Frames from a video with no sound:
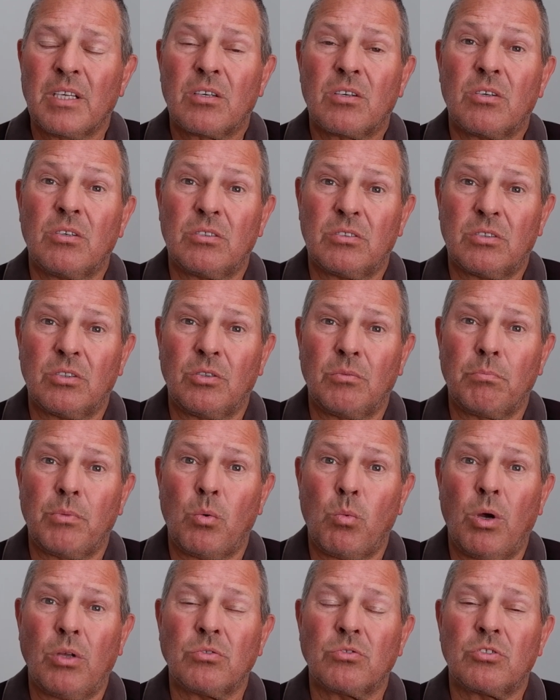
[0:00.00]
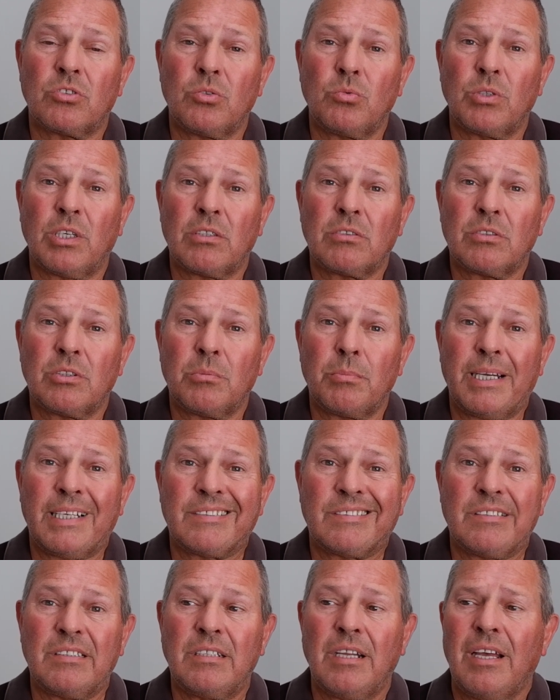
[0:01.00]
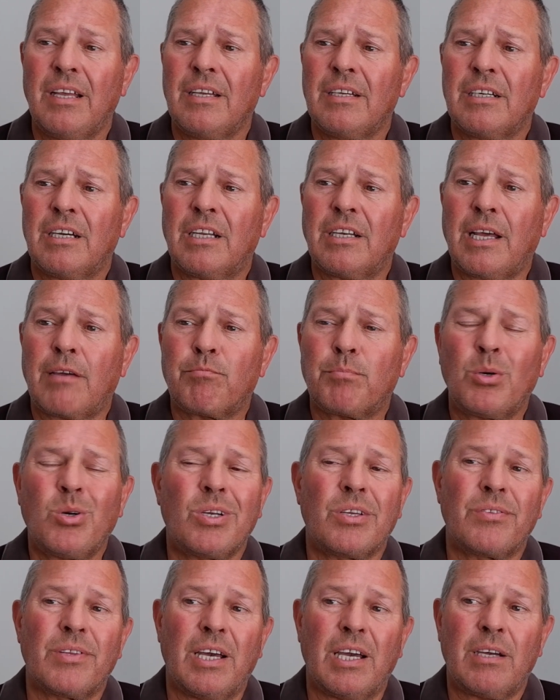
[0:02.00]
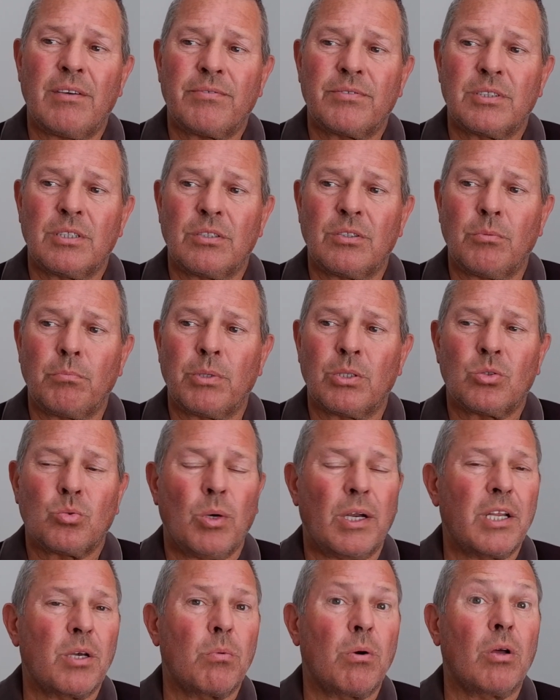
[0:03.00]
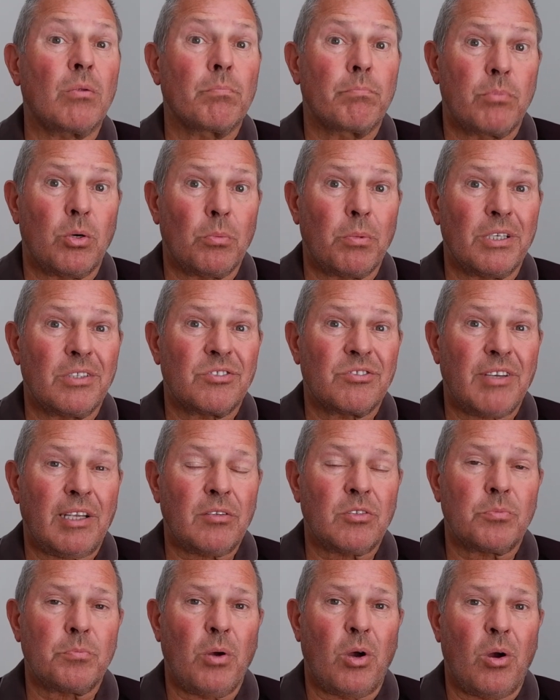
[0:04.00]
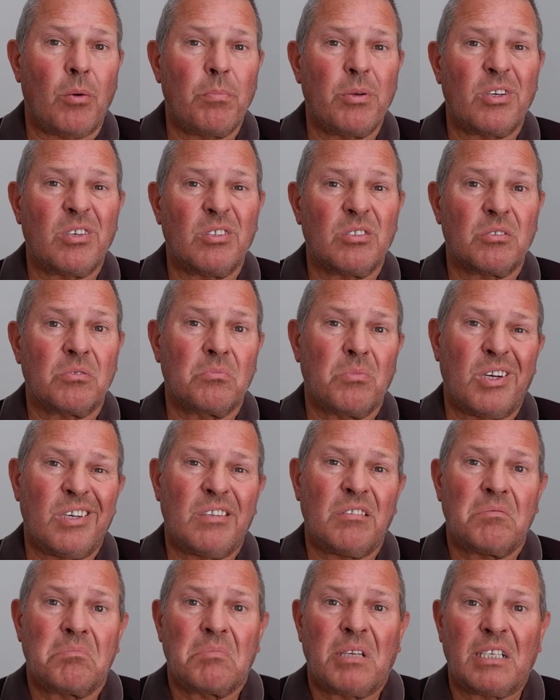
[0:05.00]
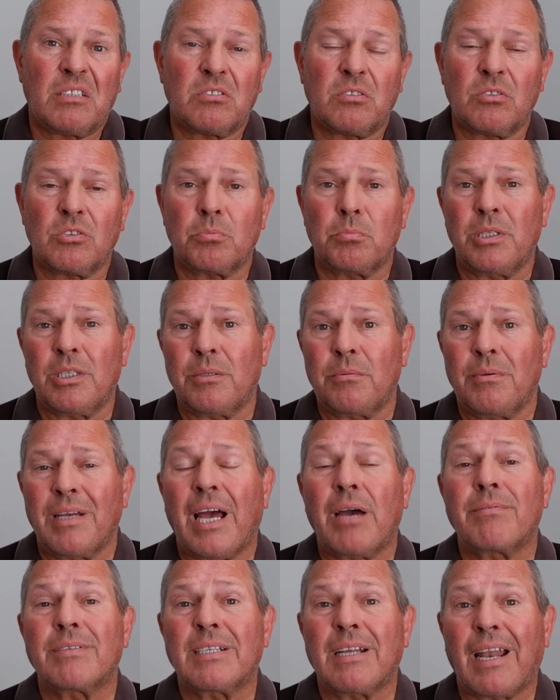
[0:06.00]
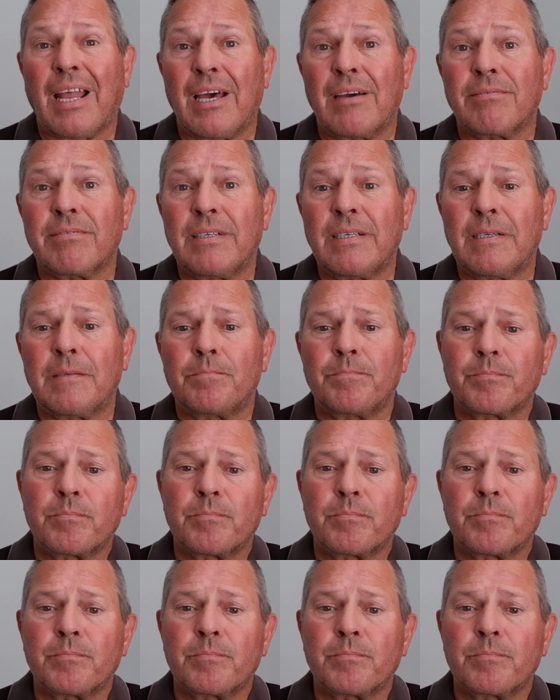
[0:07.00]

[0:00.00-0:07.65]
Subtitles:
Going to number 1 soon, I should imagine. And I've put in there for number 21, public transport, because, well, that's just me having a laugh, innit?